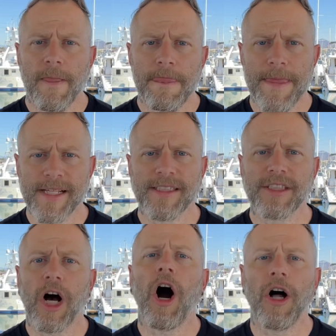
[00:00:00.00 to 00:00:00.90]
This
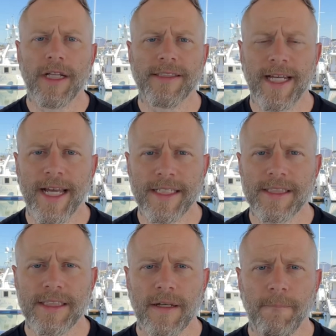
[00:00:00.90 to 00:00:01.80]
is all it
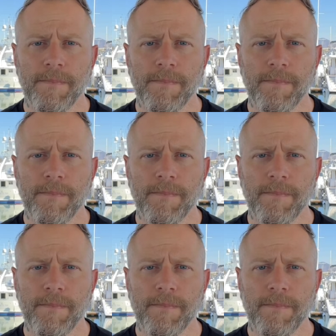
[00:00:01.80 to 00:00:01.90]
takes,